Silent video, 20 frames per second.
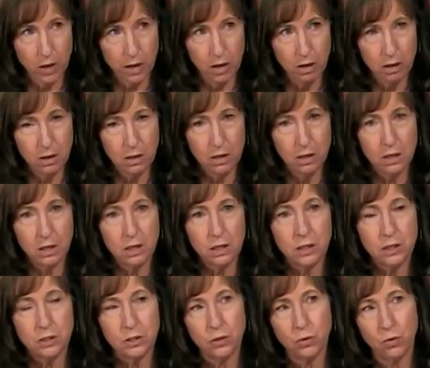well.
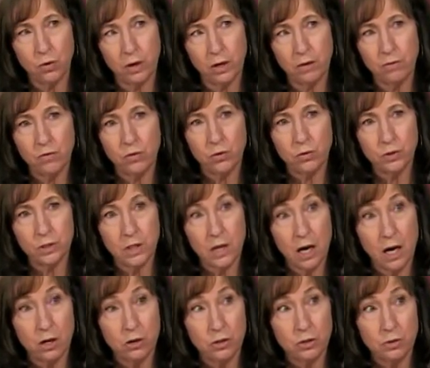So if those
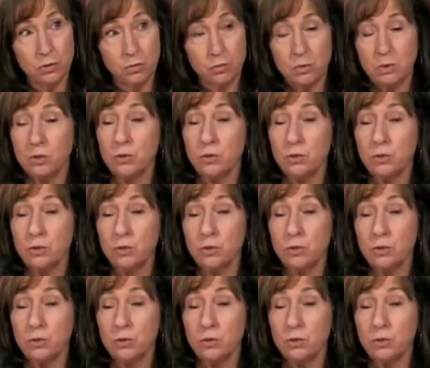dollars,